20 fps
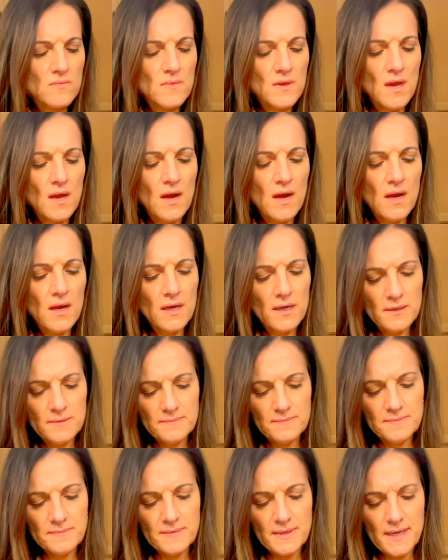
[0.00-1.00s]

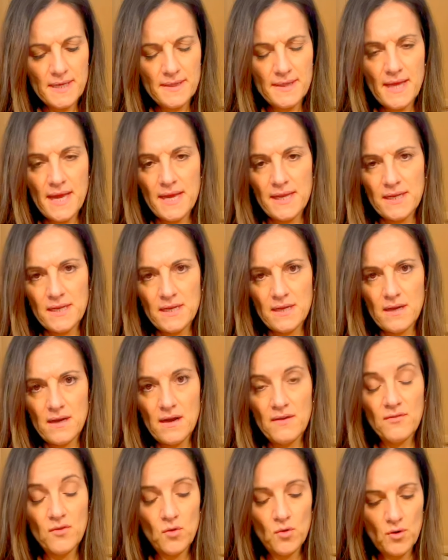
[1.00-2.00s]
And then,
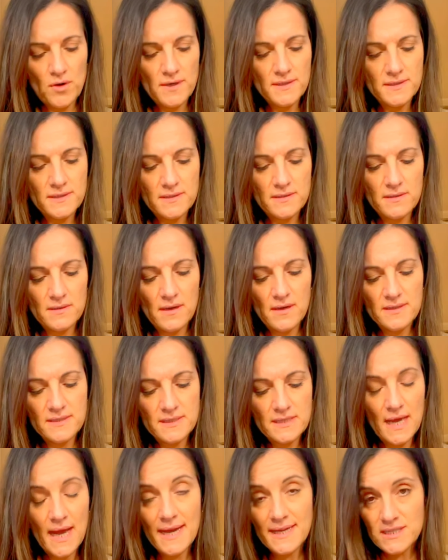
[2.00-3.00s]
of course, a
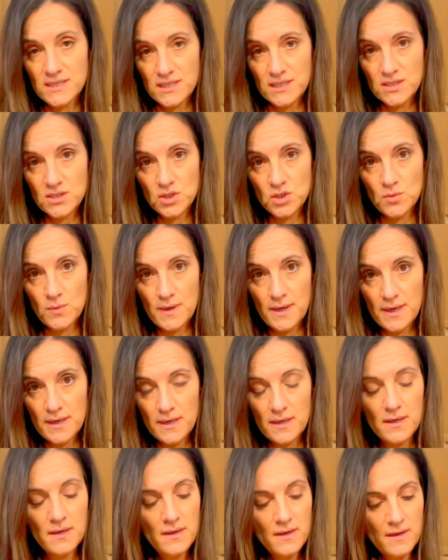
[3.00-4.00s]
side dish. You want
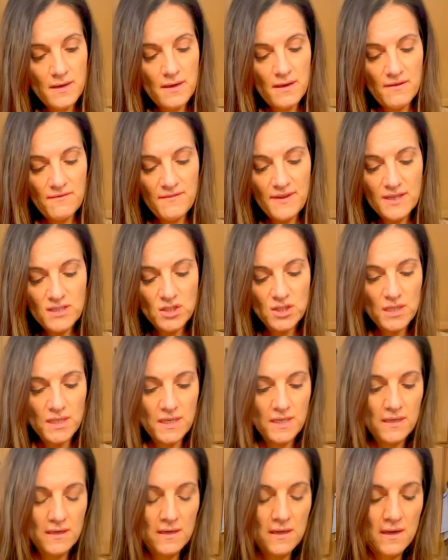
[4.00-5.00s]
a
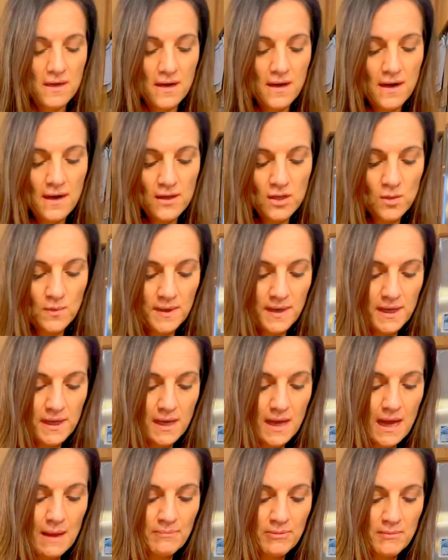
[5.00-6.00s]
veggie. You want to
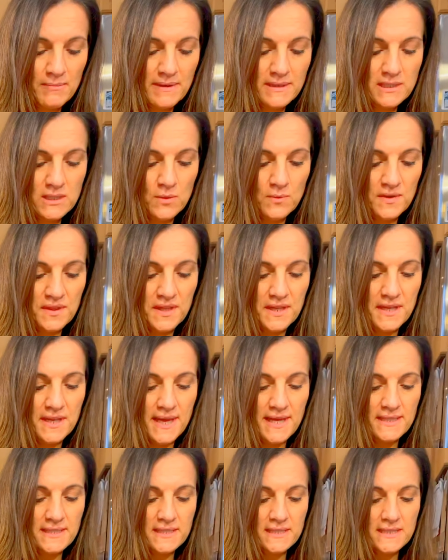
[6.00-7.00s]
complement it with a
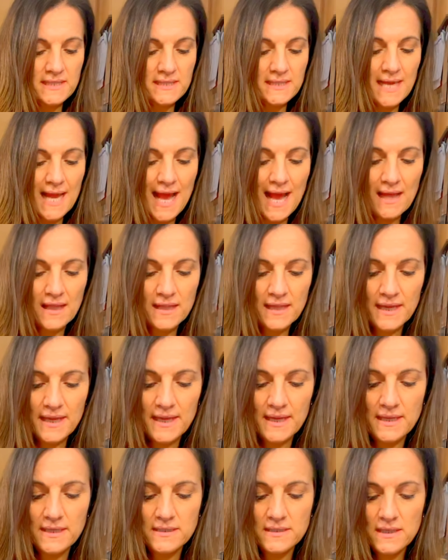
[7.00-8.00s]
nice
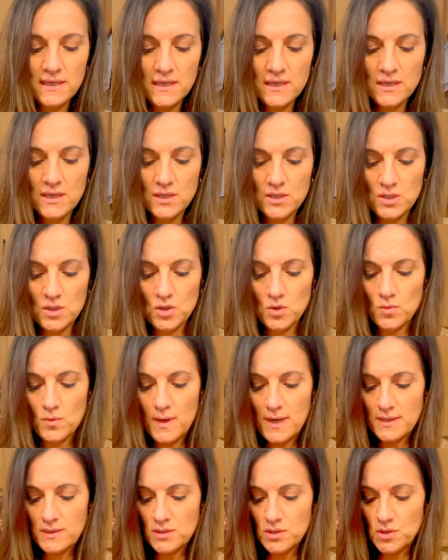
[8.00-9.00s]
salad. You
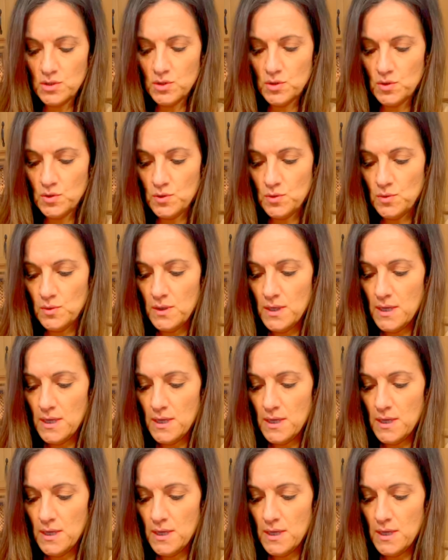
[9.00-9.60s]
want to